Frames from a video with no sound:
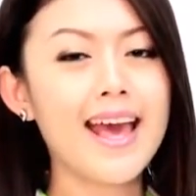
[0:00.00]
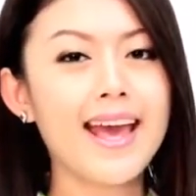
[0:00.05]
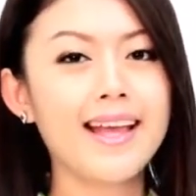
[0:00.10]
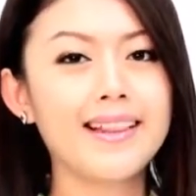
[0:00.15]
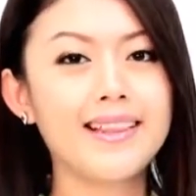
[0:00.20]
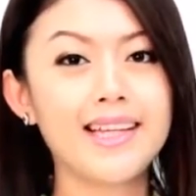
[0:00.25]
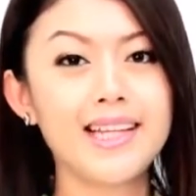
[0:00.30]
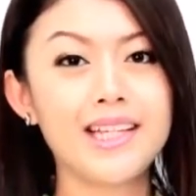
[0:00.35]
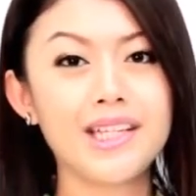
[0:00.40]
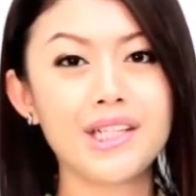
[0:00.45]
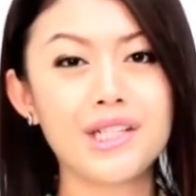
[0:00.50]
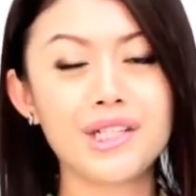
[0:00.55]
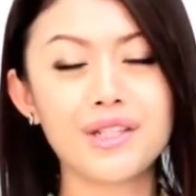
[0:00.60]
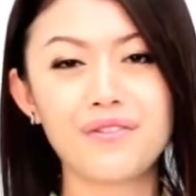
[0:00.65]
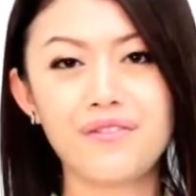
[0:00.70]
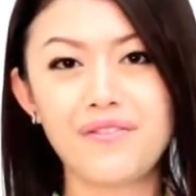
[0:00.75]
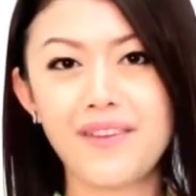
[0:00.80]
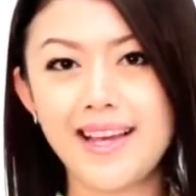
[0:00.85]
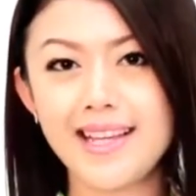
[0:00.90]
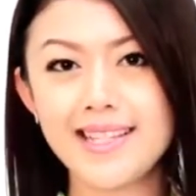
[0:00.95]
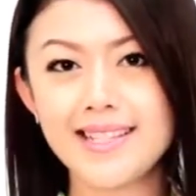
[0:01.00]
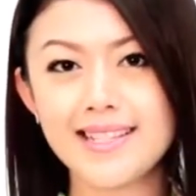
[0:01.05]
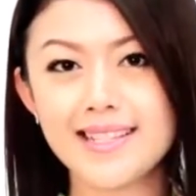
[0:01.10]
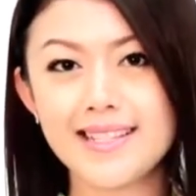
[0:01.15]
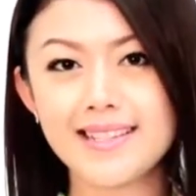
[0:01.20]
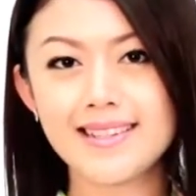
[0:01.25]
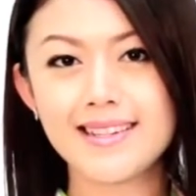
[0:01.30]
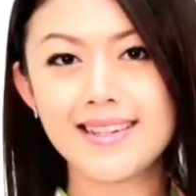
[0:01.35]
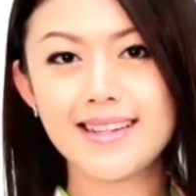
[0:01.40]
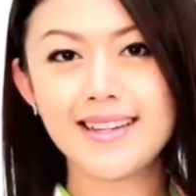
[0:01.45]
At the initial
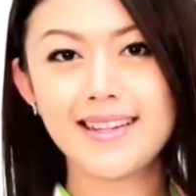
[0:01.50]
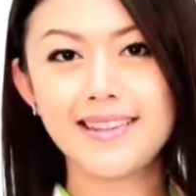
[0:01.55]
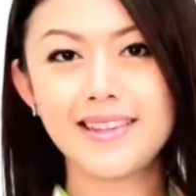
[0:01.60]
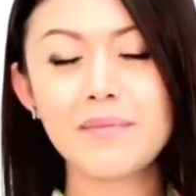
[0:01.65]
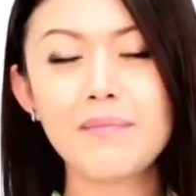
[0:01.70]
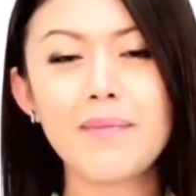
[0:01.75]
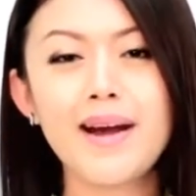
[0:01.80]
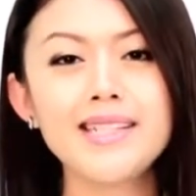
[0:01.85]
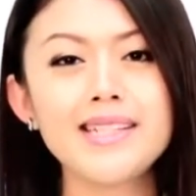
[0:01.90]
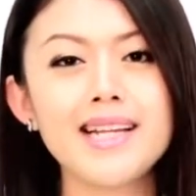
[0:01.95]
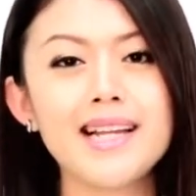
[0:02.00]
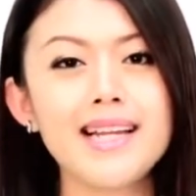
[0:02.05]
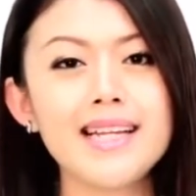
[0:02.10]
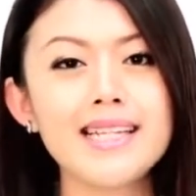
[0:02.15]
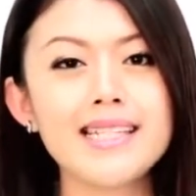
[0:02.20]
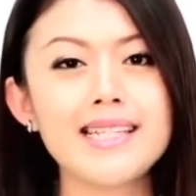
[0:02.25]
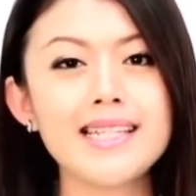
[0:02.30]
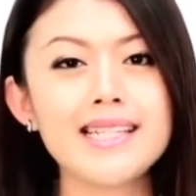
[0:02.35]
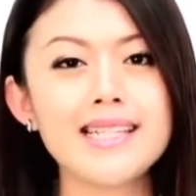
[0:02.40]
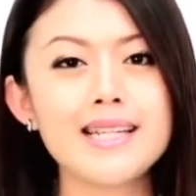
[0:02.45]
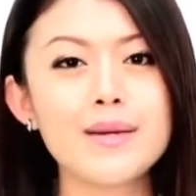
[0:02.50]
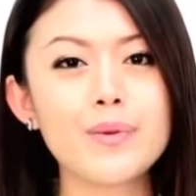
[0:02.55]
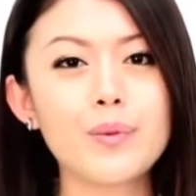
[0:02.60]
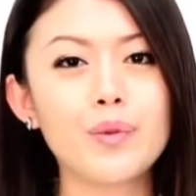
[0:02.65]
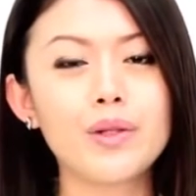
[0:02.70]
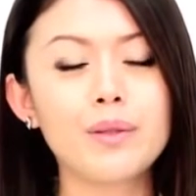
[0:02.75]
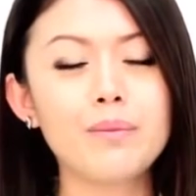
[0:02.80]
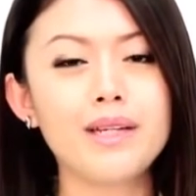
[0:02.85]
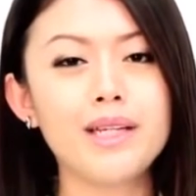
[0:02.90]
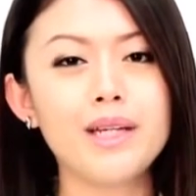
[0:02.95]
phase, the ManjaLink
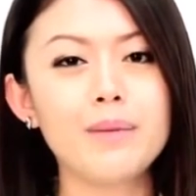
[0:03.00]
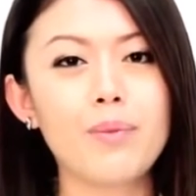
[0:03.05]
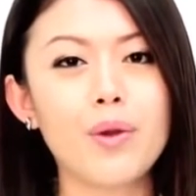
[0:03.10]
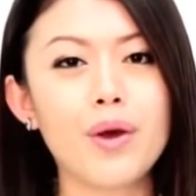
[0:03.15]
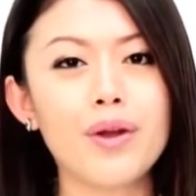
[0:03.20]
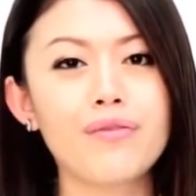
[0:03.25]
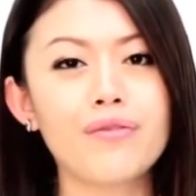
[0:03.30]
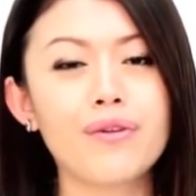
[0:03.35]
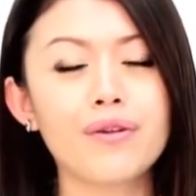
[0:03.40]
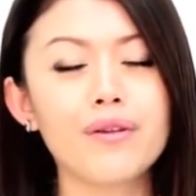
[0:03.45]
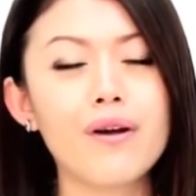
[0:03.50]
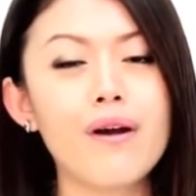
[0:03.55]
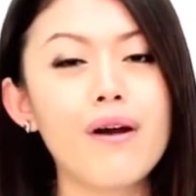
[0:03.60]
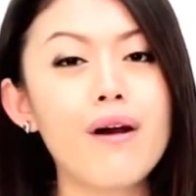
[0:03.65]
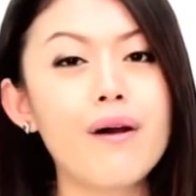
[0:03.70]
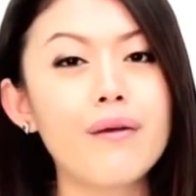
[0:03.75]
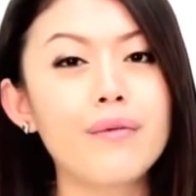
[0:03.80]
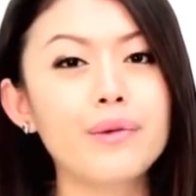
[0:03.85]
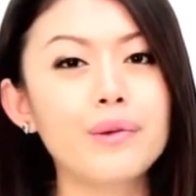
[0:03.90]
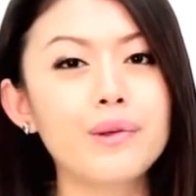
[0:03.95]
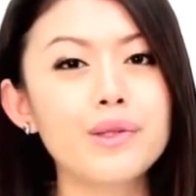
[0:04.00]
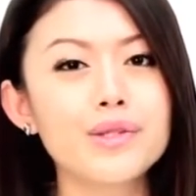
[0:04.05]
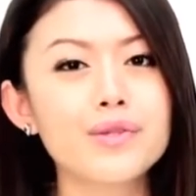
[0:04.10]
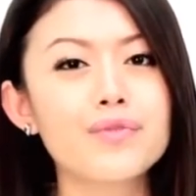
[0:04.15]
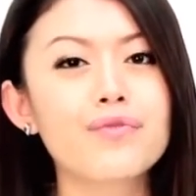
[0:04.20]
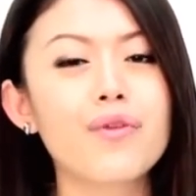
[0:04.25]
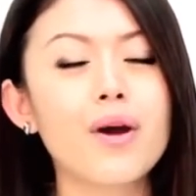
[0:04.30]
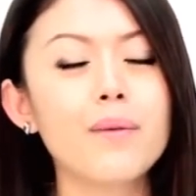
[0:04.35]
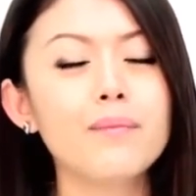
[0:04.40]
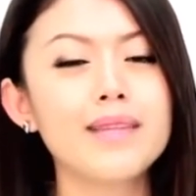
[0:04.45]
system will be deployed for all
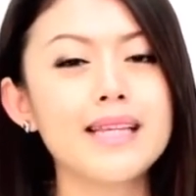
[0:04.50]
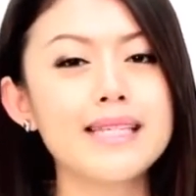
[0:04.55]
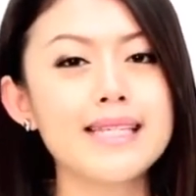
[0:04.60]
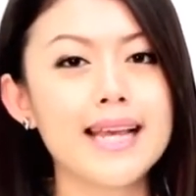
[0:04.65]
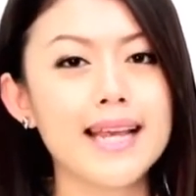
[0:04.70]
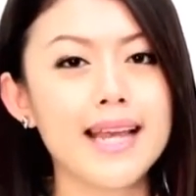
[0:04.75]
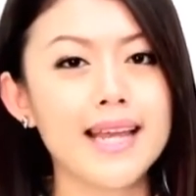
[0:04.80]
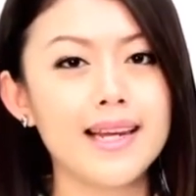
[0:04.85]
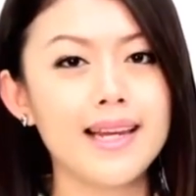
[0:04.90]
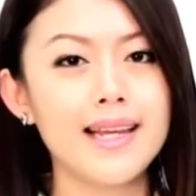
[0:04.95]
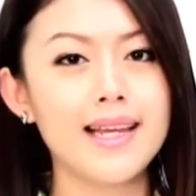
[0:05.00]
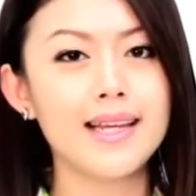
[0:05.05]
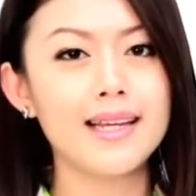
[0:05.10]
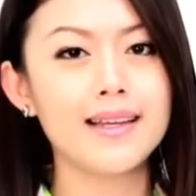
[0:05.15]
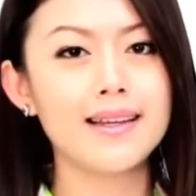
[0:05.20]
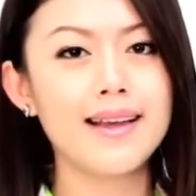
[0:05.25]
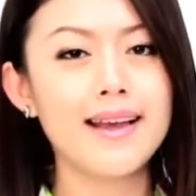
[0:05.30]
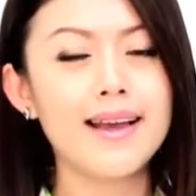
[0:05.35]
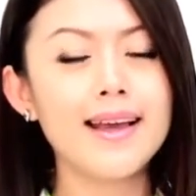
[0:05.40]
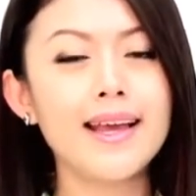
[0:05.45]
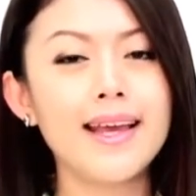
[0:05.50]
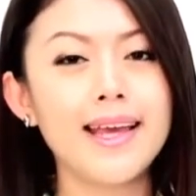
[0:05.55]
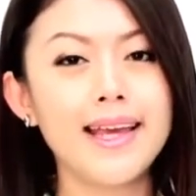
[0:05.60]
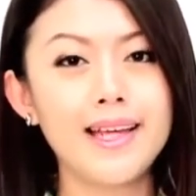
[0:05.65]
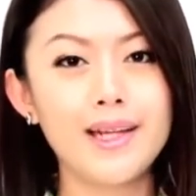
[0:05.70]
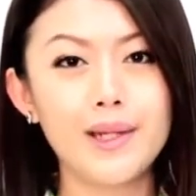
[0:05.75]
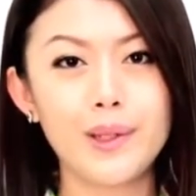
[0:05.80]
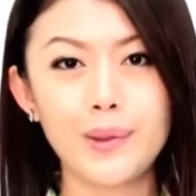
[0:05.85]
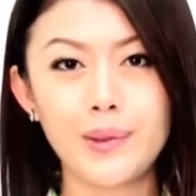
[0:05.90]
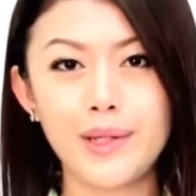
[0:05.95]
routes from the second link,
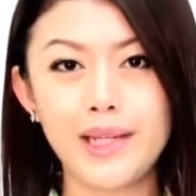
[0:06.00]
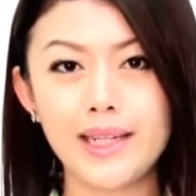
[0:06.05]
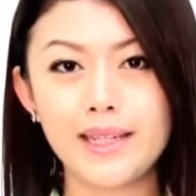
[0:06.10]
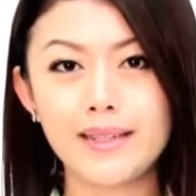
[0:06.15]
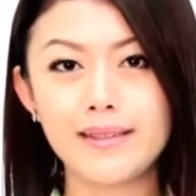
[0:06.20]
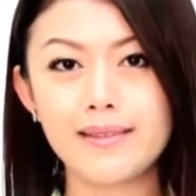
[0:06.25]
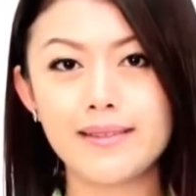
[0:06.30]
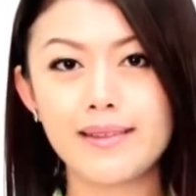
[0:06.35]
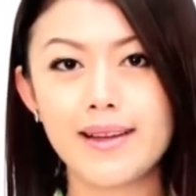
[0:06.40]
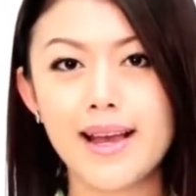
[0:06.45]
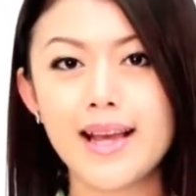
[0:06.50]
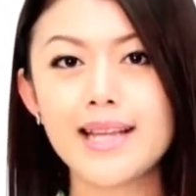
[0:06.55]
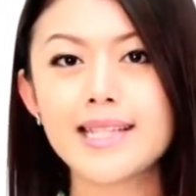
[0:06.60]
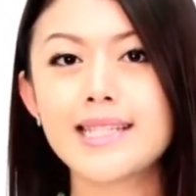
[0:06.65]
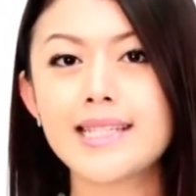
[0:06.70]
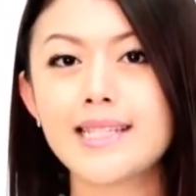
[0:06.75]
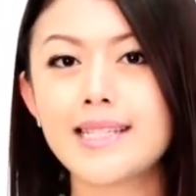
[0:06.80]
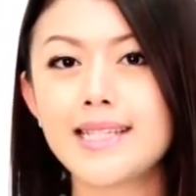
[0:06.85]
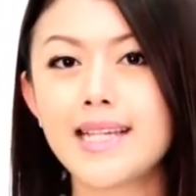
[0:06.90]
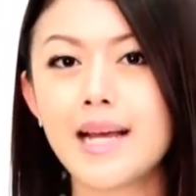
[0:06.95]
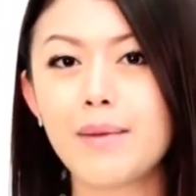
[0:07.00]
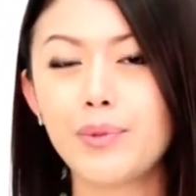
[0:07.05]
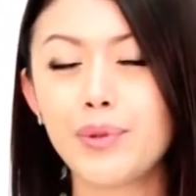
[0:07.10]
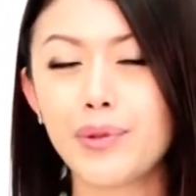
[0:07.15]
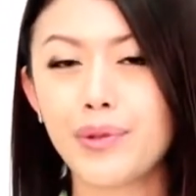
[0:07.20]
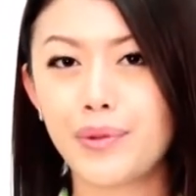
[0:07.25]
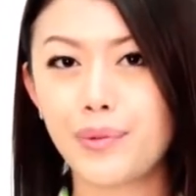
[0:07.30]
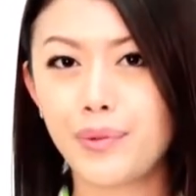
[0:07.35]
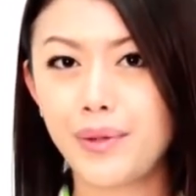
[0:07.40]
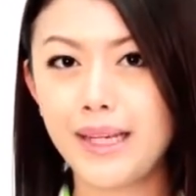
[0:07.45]
including
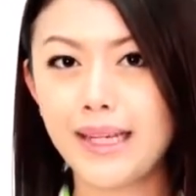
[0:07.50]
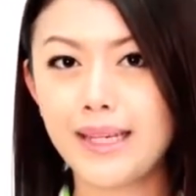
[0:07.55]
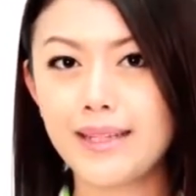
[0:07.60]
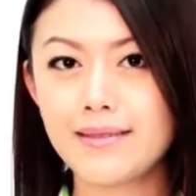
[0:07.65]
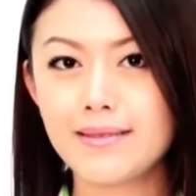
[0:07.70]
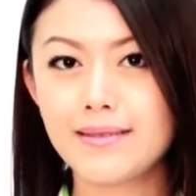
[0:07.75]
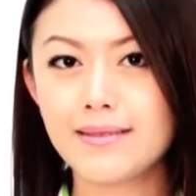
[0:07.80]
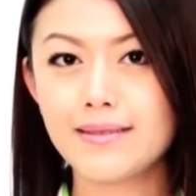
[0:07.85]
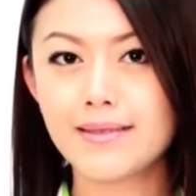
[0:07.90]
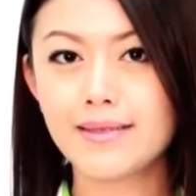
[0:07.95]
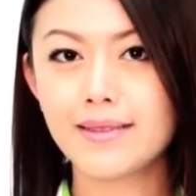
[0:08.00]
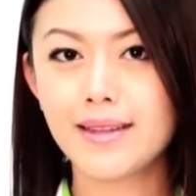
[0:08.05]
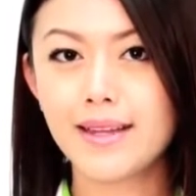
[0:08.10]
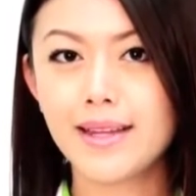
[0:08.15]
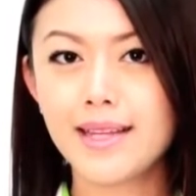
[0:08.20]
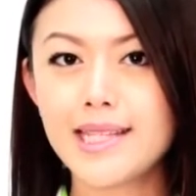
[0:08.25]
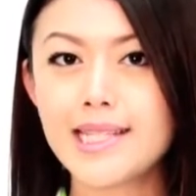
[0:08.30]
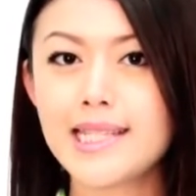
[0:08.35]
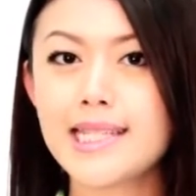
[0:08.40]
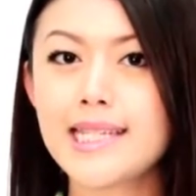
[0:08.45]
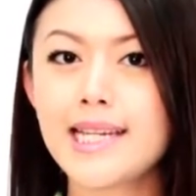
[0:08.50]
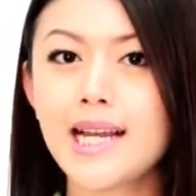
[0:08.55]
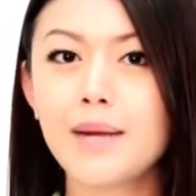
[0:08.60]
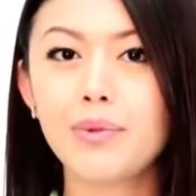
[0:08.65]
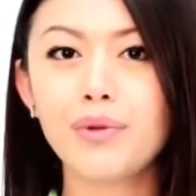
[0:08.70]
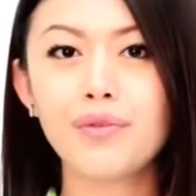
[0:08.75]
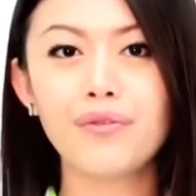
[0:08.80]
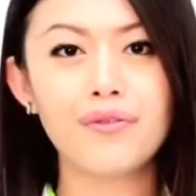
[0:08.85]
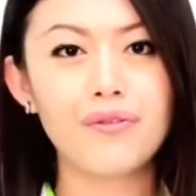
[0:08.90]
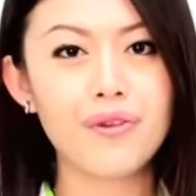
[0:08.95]
CW3,
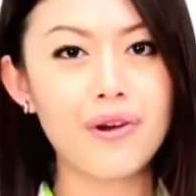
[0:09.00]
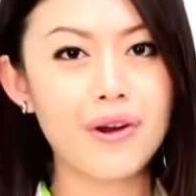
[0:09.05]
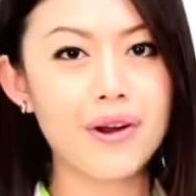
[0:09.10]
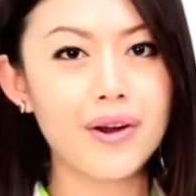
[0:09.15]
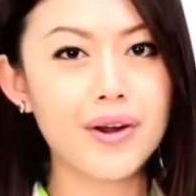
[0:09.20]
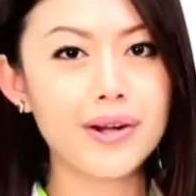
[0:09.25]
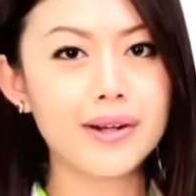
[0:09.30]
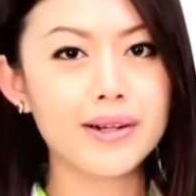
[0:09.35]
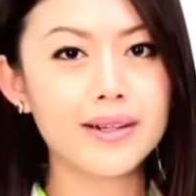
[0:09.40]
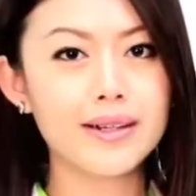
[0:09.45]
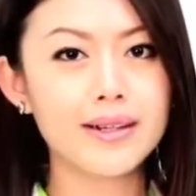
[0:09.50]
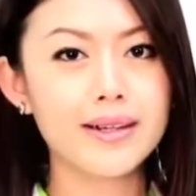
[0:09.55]
CW4,